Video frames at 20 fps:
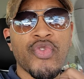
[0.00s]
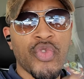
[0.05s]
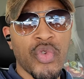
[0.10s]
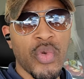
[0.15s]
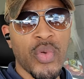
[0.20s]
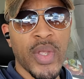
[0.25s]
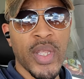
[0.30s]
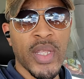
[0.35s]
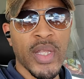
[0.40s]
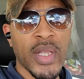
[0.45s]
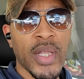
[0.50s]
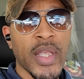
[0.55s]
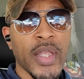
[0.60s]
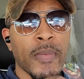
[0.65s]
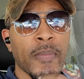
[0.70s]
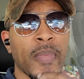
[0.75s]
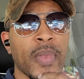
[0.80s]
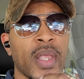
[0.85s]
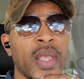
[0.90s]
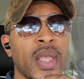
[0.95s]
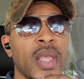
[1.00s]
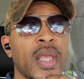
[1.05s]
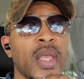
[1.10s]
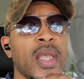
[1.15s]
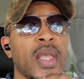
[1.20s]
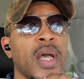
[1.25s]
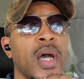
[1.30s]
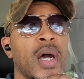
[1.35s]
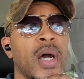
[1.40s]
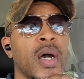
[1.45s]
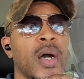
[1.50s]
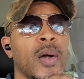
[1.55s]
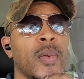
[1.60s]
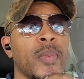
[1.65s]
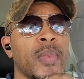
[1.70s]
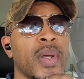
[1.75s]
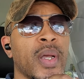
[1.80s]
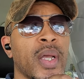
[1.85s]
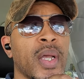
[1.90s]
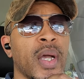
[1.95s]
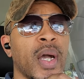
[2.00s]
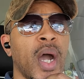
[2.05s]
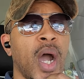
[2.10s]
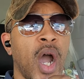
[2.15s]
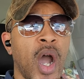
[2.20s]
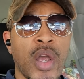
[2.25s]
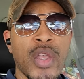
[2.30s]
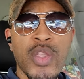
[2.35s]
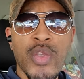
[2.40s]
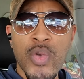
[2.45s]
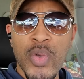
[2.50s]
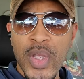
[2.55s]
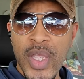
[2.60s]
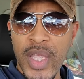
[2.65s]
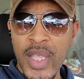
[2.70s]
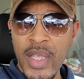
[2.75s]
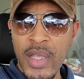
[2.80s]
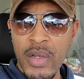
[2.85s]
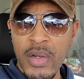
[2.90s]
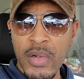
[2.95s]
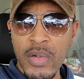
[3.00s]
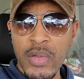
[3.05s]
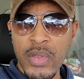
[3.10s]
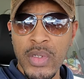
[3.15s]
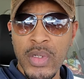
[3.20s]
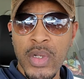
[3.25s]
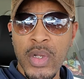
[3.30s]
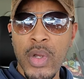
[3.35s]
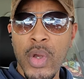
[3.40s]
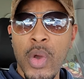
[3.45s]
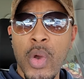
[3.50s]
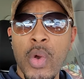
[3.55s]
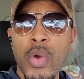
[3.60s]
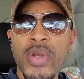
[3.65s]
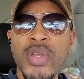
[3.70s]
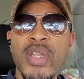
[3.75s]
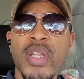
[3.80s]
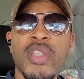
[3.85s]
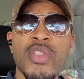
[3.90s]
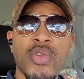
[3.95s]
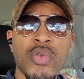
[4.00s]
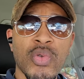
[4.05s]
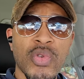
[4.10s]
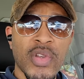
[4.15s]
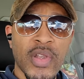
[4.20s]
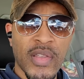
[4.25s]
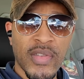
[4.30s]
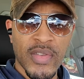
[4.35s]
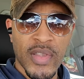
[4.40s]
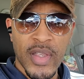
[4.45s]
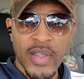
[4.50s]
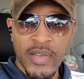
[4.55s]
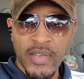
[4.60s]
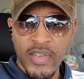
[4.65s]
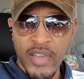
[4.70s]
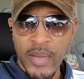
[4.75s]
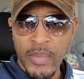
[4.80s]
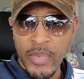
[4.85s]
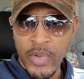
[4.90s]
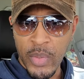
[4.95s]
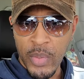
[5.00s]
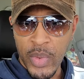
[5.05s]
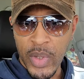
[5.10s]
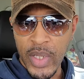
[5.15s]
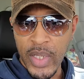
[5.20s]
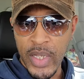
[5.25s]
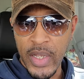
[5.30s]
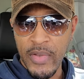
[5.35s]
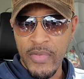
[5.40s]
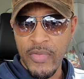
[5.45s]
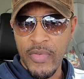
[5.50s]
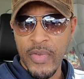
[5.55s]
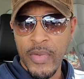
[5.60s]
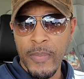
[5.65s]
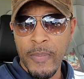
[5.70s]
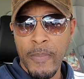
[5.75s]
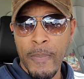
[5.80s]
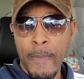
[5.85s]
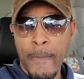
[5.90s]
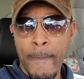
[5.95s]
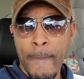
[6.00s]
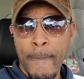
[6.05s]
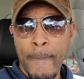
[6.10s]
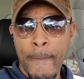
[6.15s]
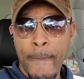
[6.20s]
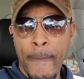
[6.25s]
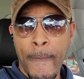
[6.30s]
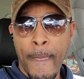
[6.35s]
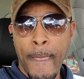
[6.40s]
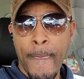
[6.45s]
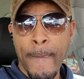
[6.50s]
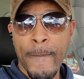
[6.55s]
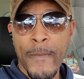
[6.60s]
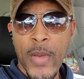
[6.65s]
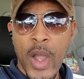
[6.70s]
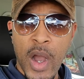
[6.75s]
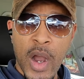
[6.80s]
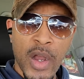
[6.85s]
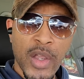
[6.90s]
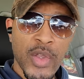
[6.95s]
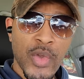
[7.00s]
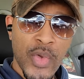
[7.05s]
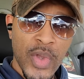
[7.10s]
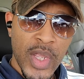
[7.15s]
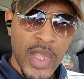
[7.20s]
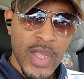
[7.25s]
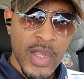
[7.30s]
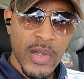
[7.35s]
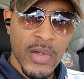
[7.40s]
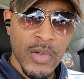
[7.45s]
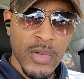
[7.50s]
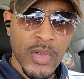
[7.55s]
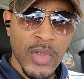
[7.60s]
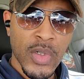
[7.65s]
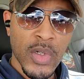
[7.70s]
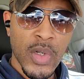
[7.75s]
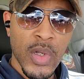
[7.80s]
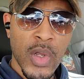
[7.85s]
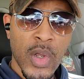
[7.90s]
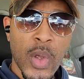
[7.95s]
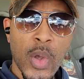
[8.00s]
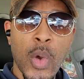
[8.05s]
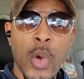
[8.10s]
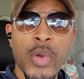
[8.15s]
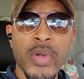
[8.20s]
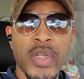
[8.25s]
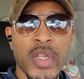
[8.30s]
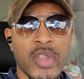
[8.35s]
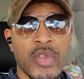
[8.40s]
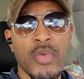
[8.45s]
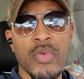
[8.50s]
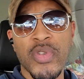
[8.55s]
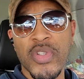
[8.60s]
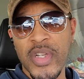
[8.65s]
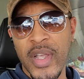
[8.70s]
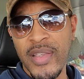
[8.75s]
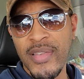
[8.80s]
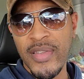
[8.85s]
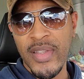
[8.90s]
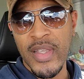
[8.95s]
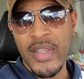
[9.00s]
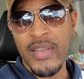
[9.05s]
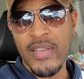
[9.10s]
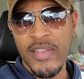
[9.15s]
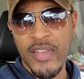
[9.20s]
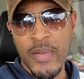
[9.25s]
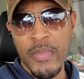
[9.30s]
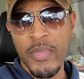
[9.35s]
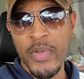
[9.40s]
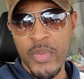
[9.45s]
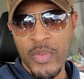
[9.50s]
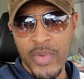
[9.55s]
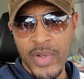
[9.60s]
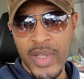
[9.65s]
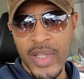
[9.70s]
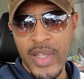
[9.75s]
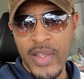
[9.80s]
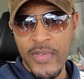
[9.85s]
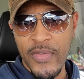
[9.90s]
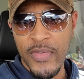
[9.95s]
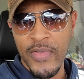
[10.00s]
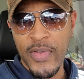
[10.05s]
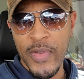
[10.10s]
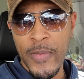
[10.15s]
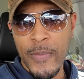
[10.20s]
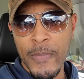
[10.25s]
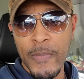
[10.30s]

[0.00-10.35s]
true healing. Are you healed, or did you just get symptom relief? Are you healed, or did you just get symptom relief?